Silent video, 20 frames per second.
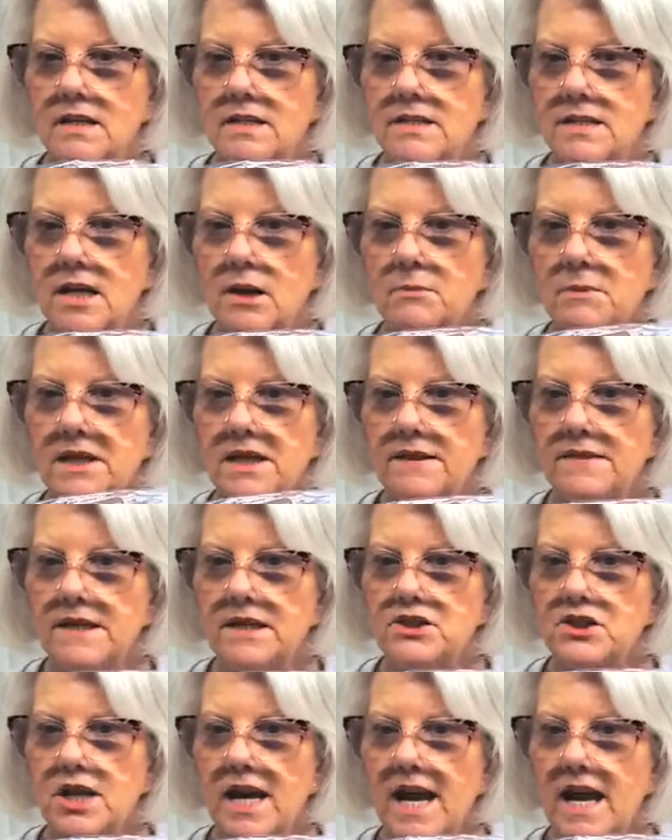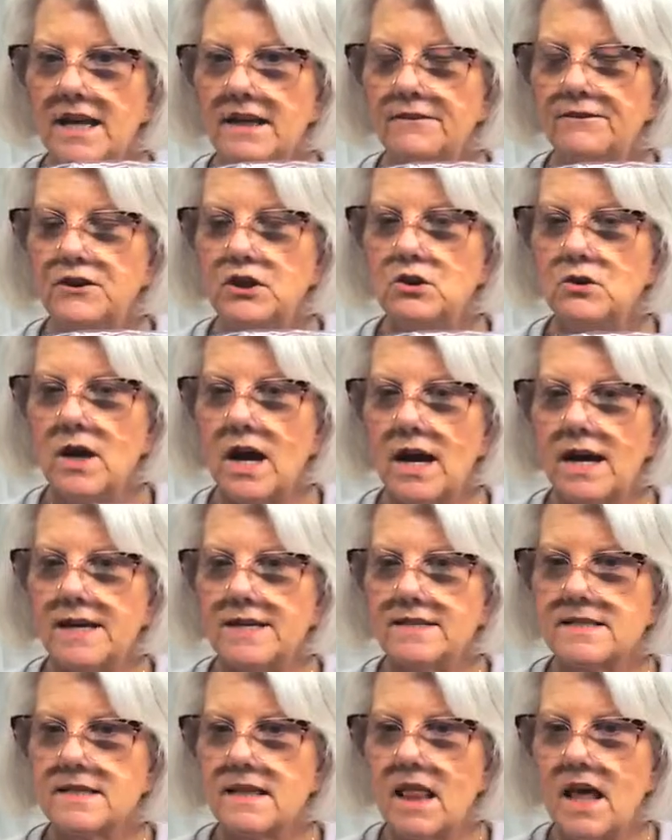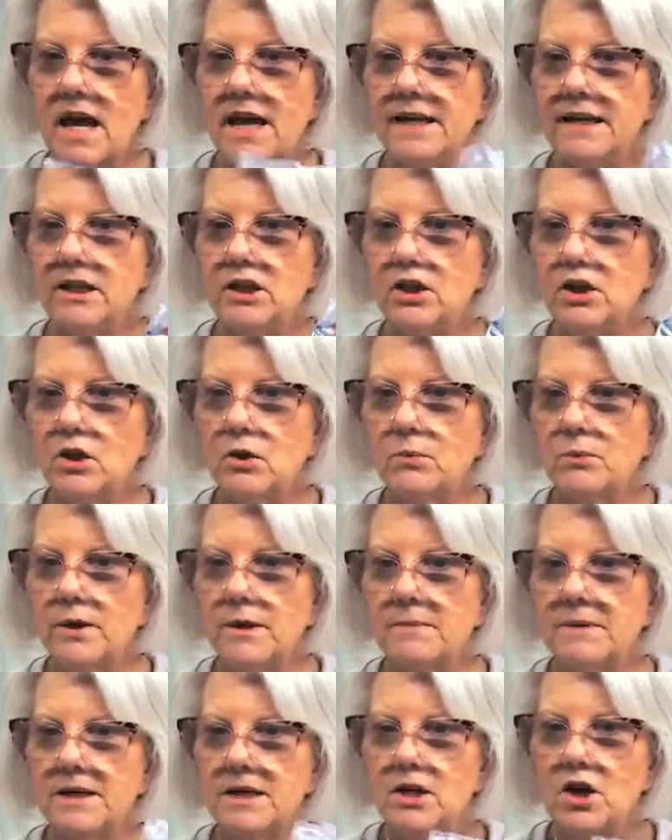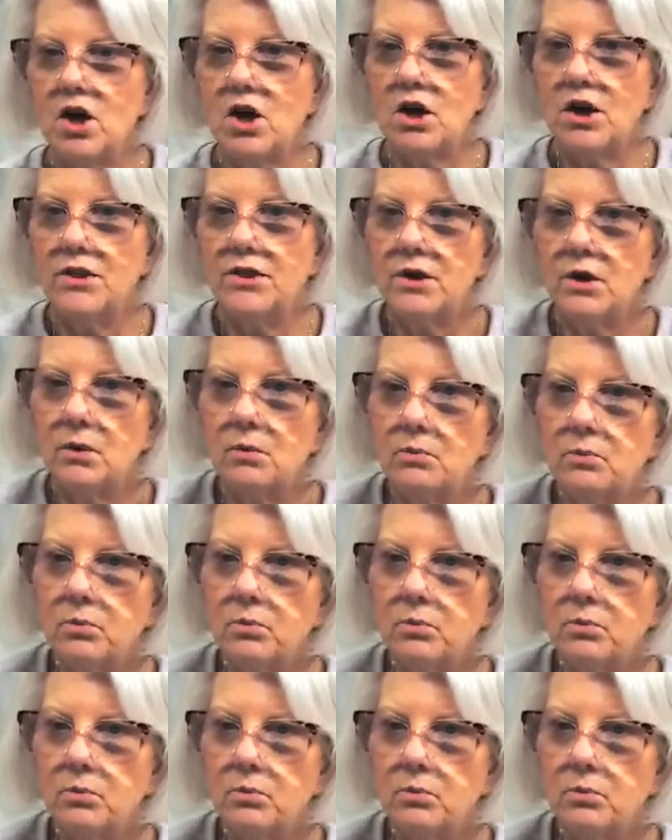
Tell me in the chat if you guys like your ribbon on the